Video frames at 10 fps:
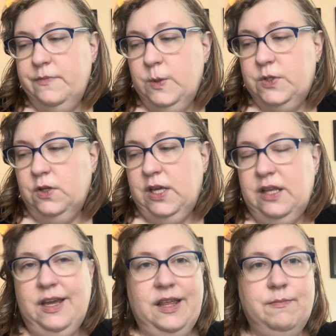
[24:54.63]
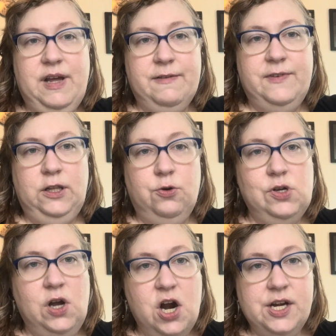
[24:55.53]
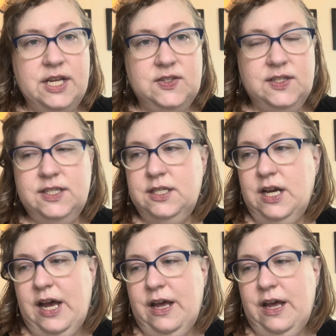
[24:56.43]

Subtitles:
So they like benefit local artists.